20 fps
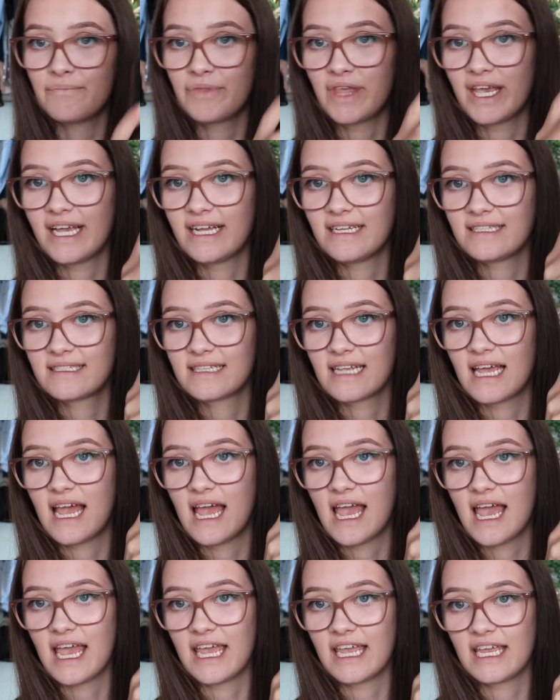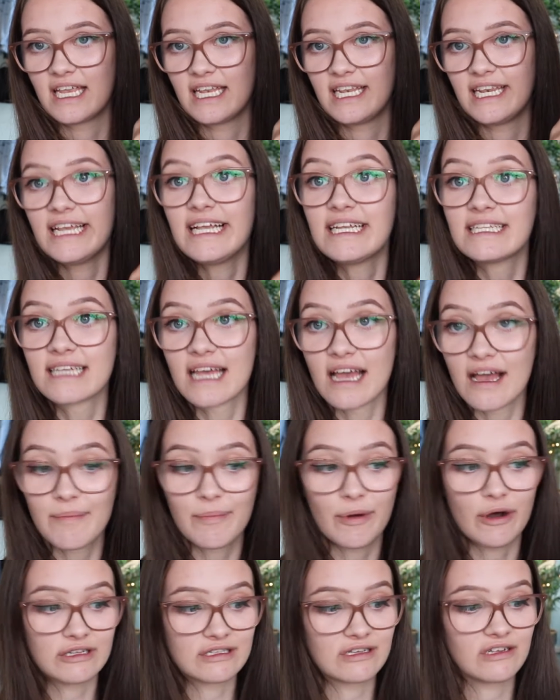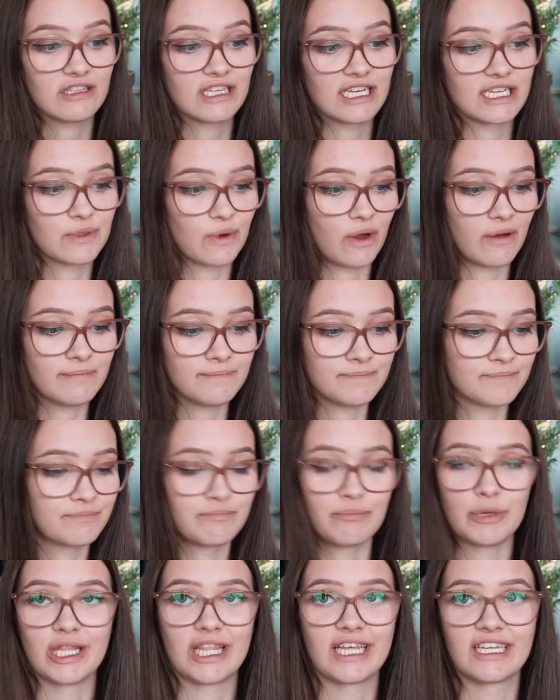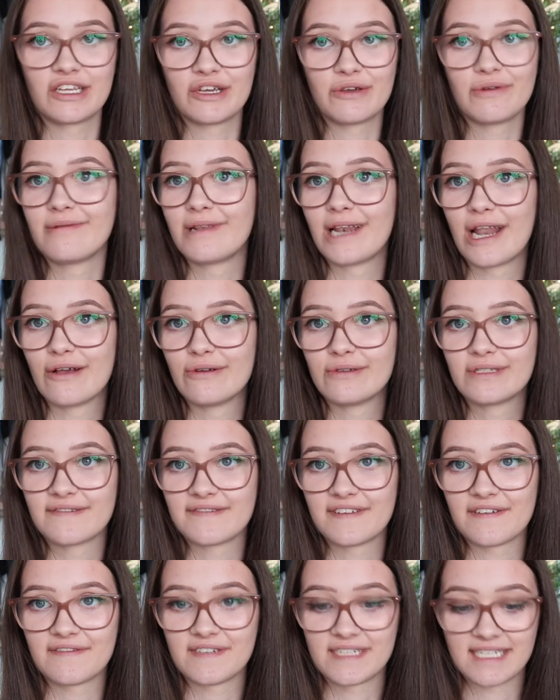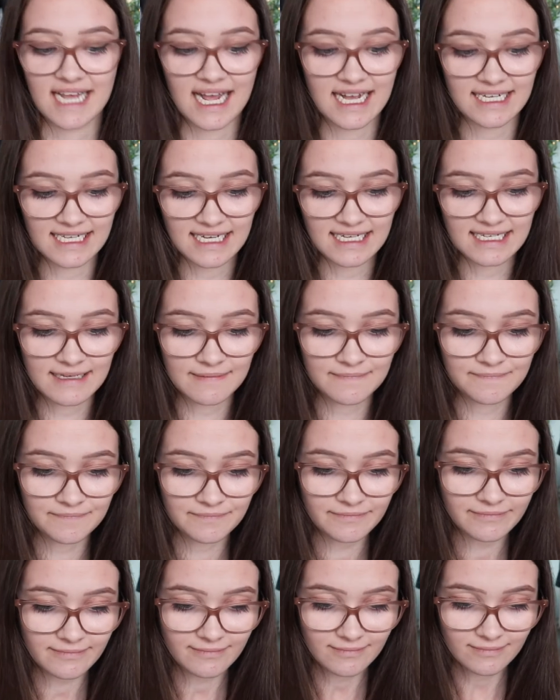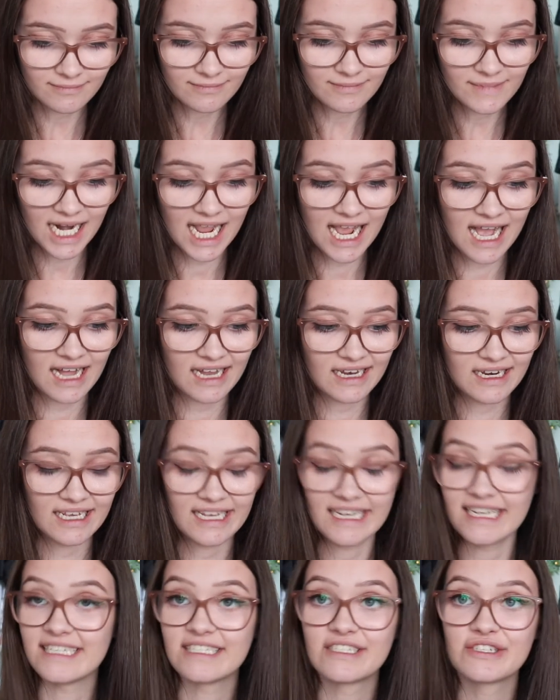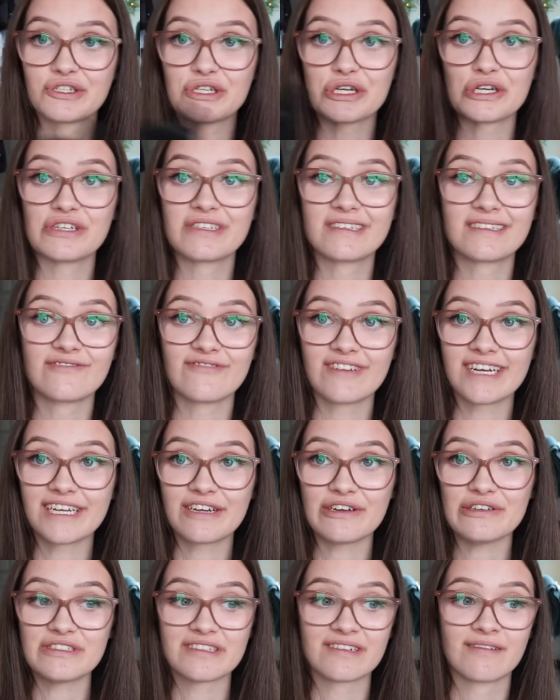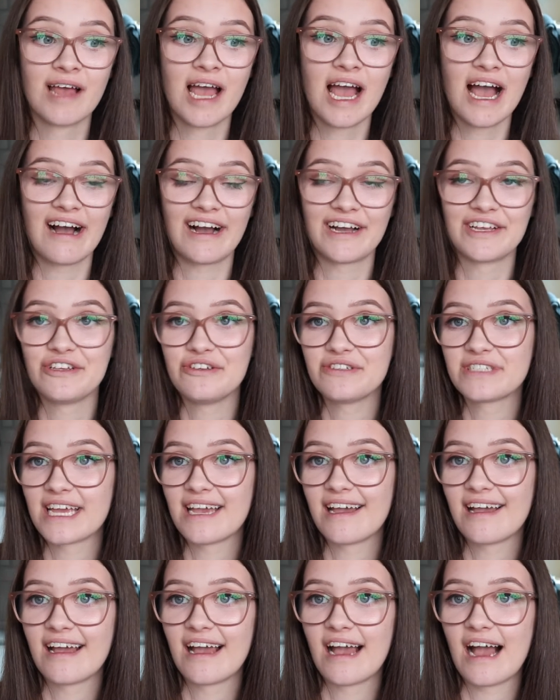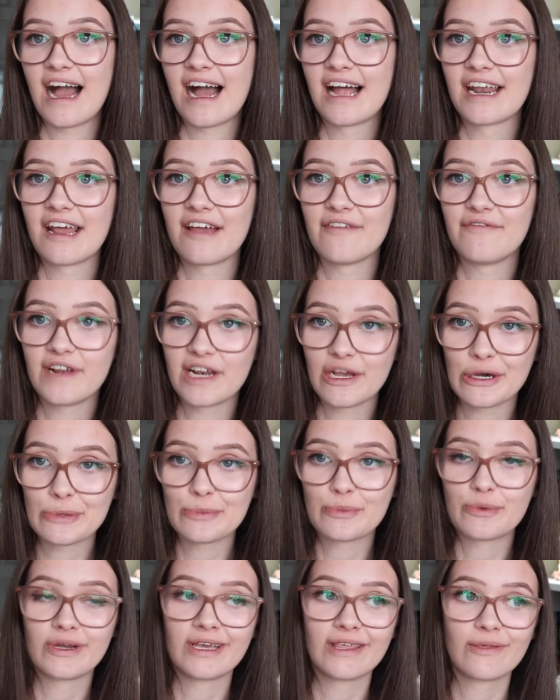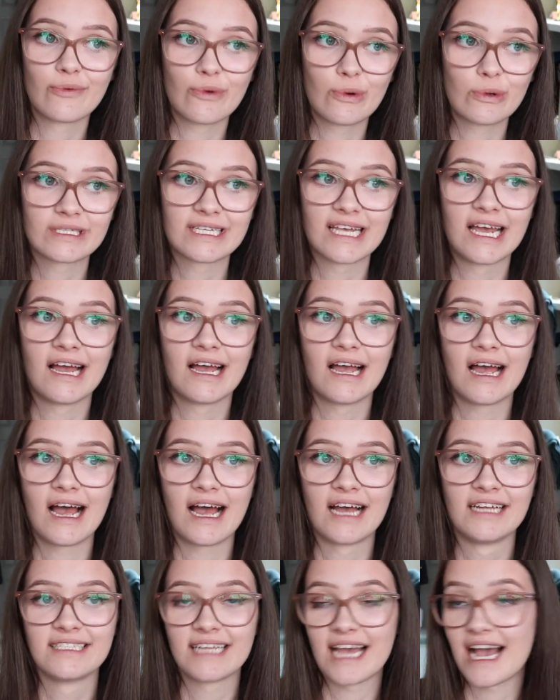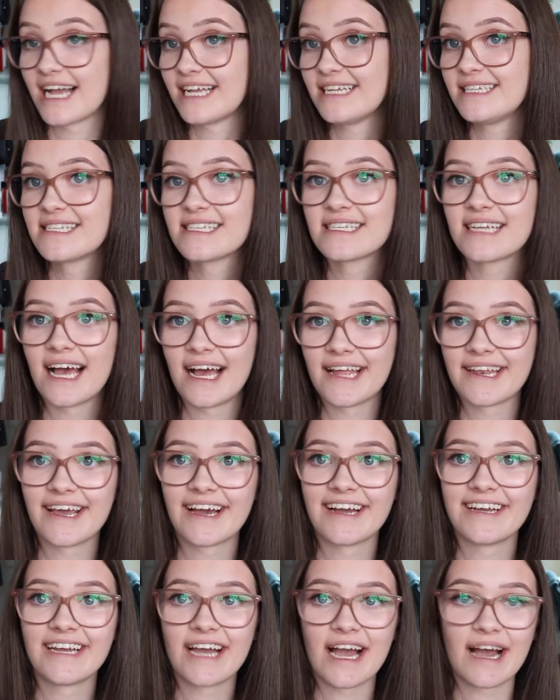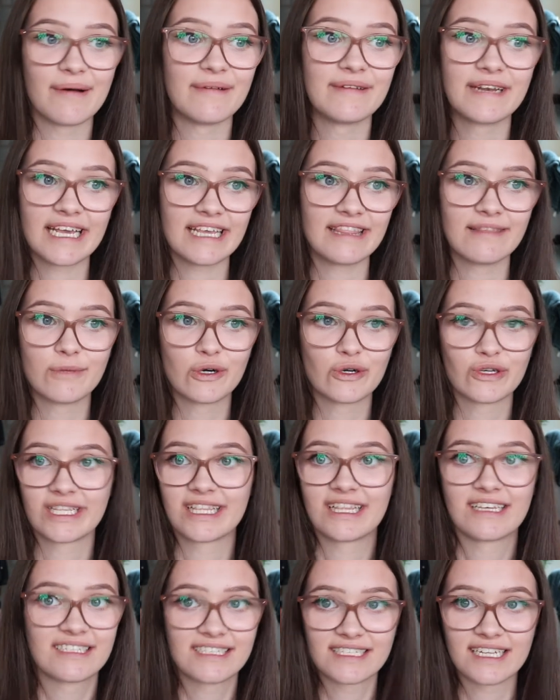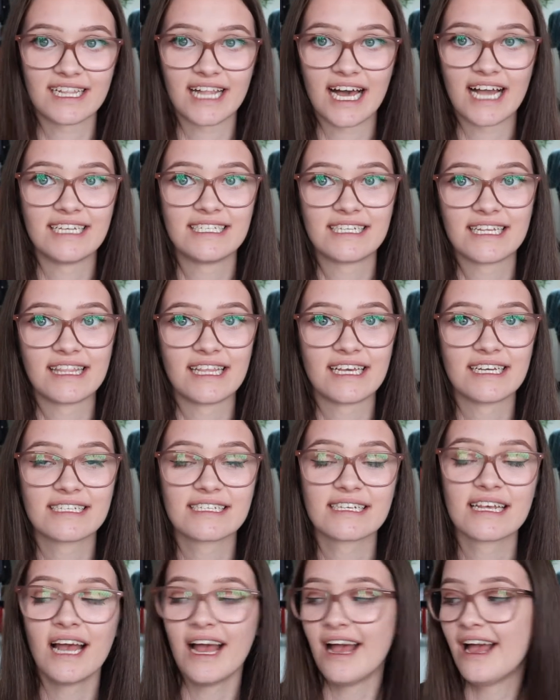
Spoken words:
It's a litre bottle, this one, but they do loads of different sizes. And it's just really good. I use it and I fill it up with water and ice at night, and in the morning there's still ice in this.